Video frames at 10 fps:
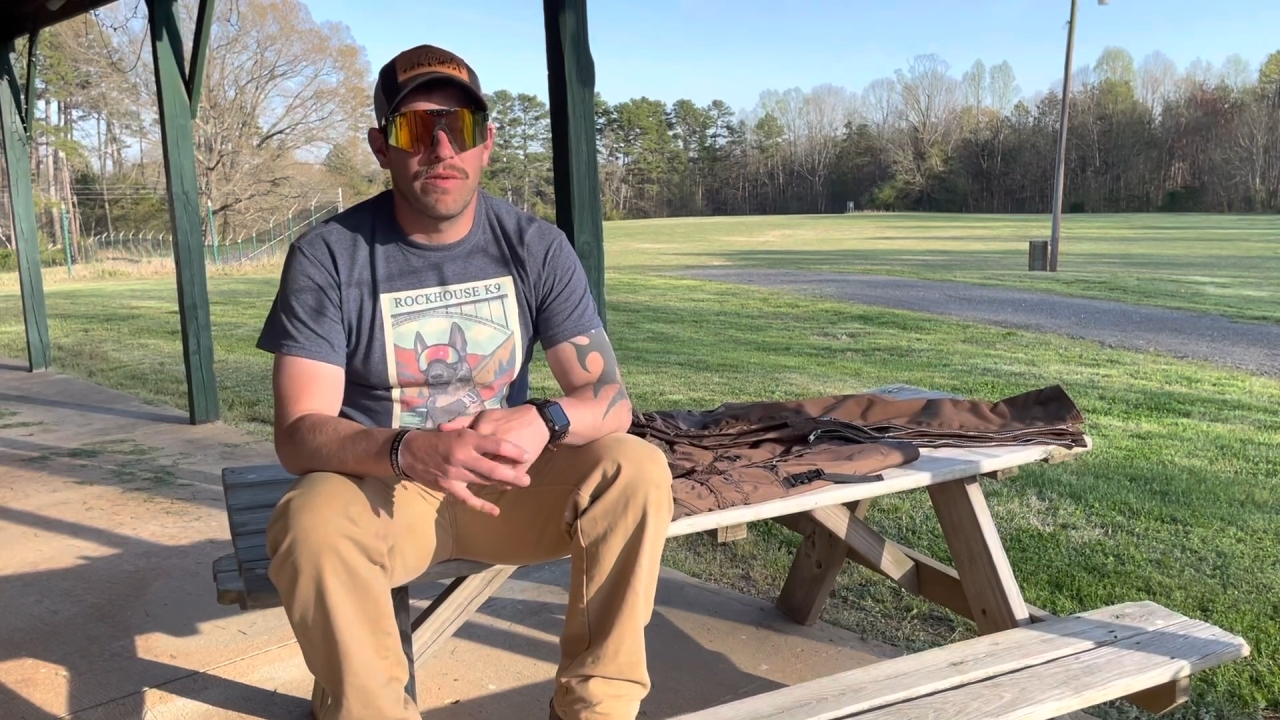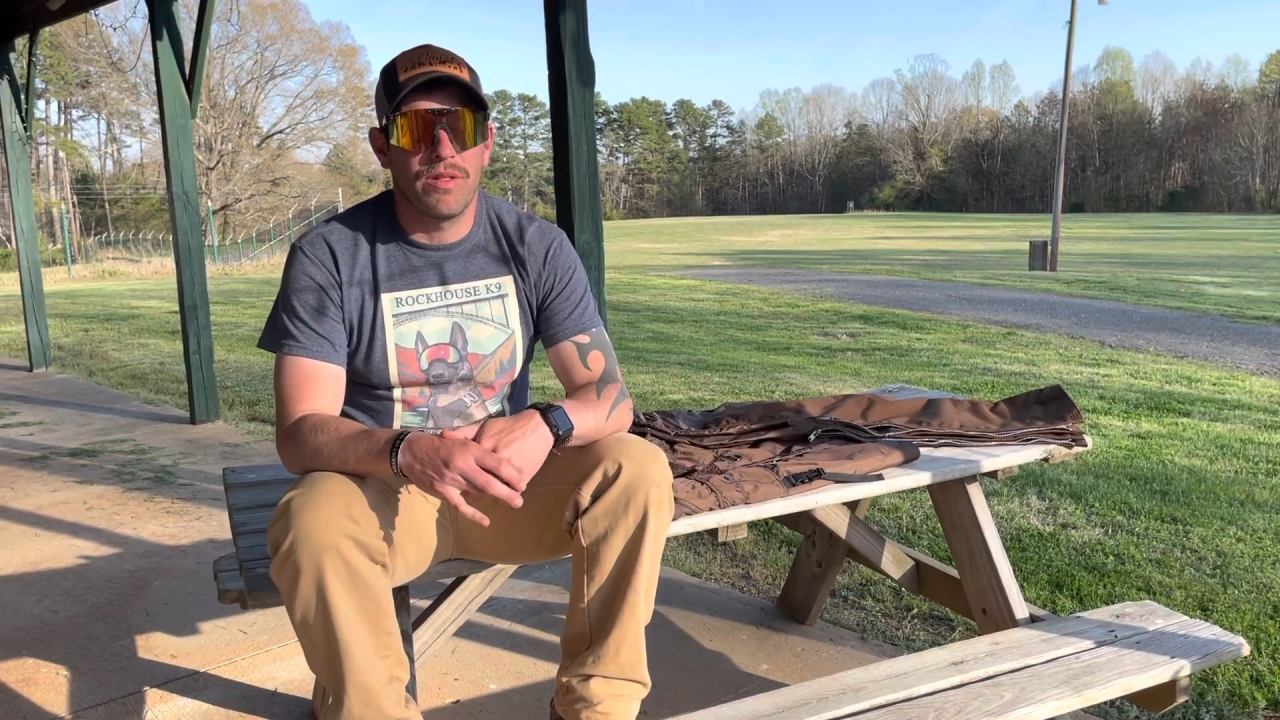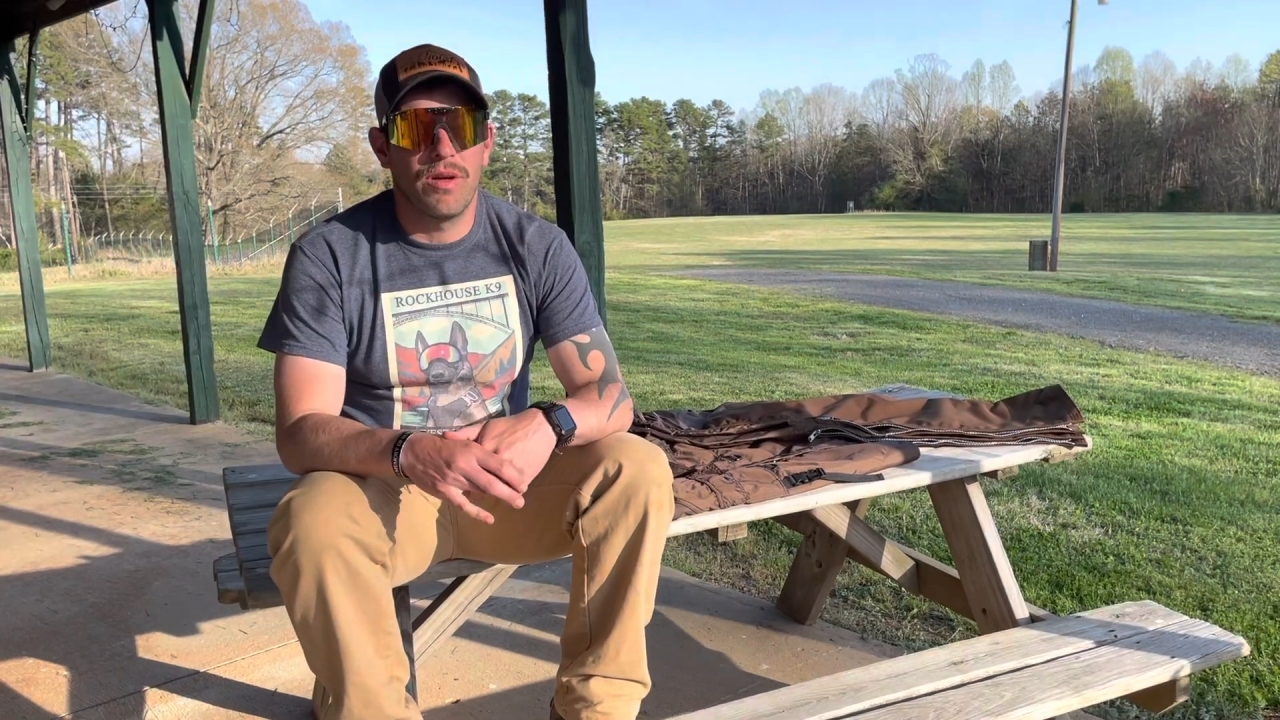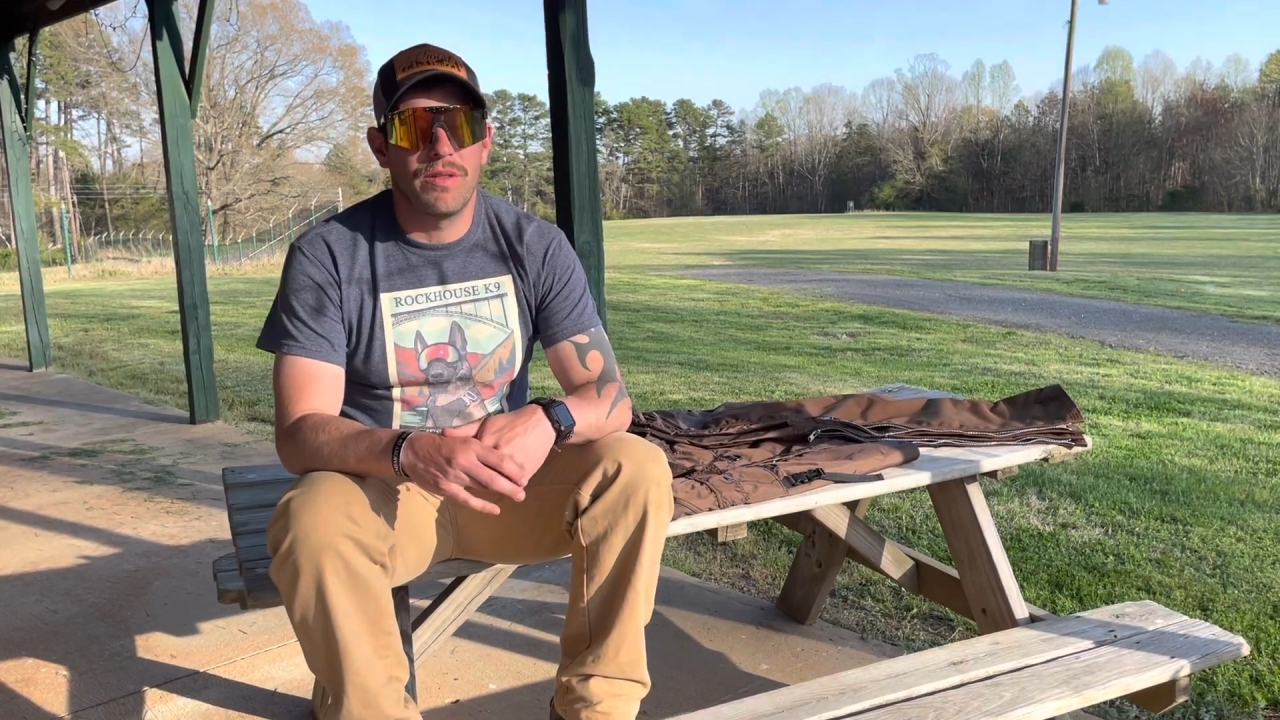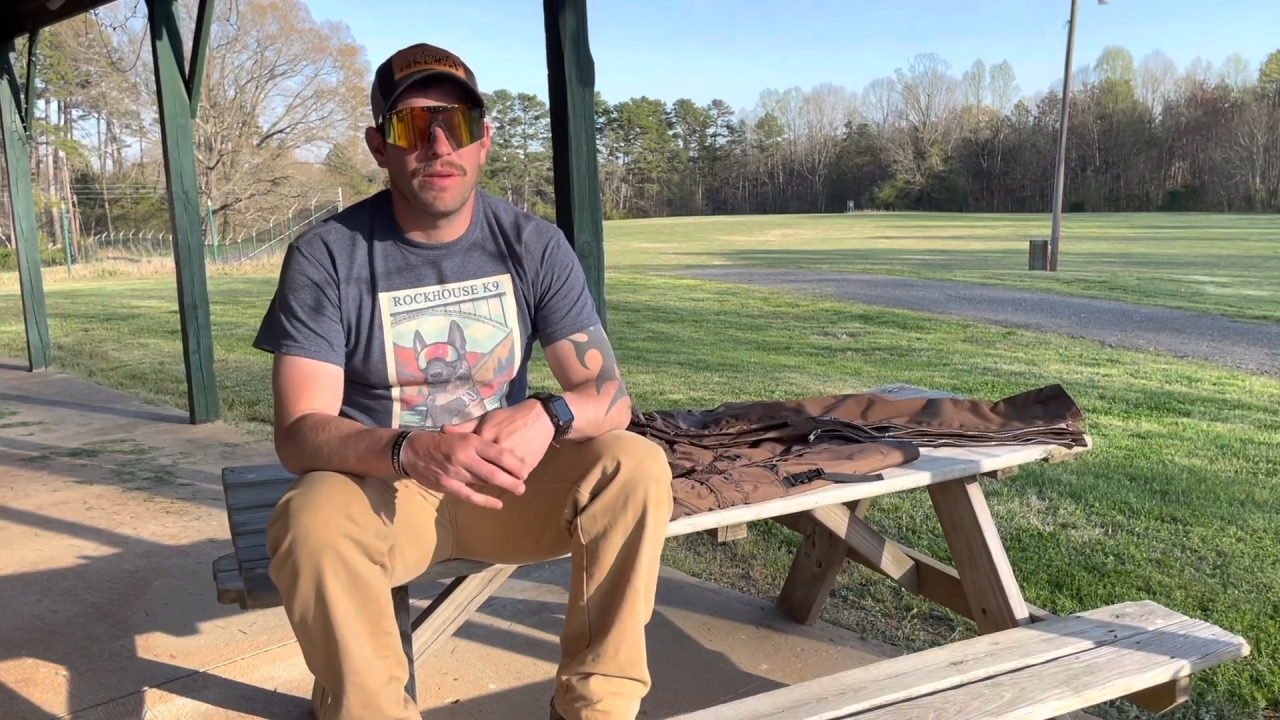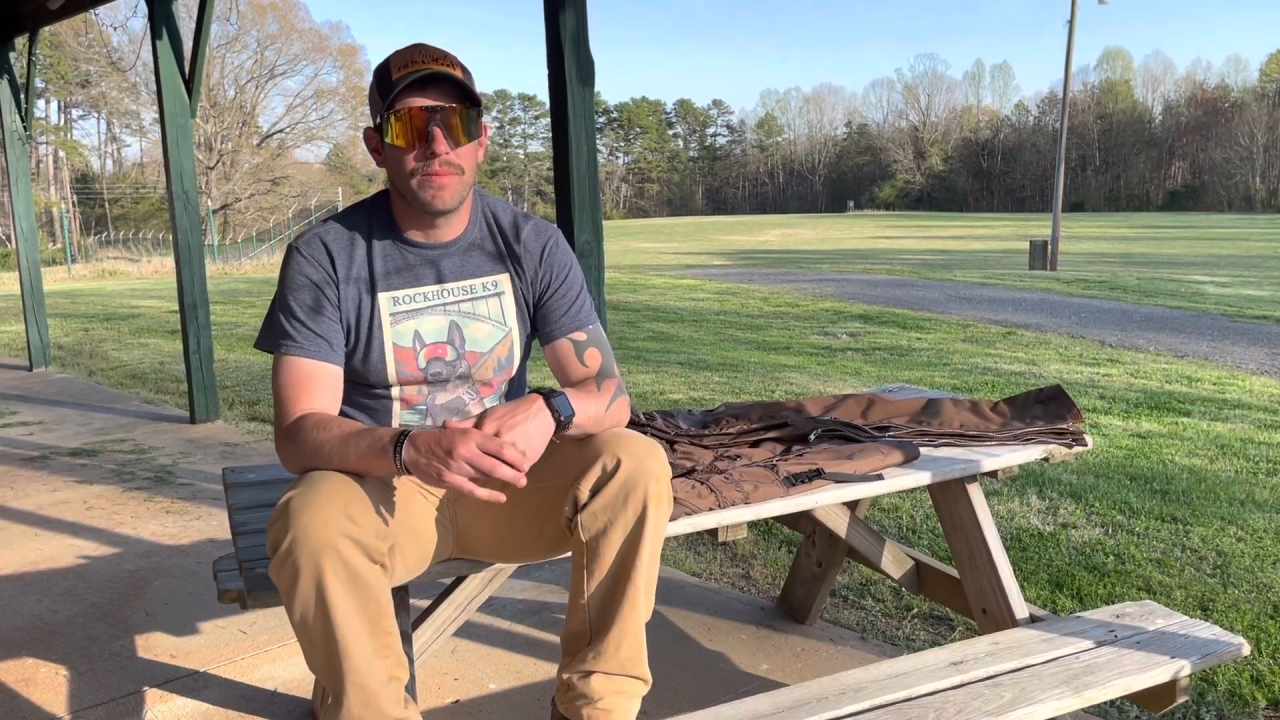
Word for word: Clothing.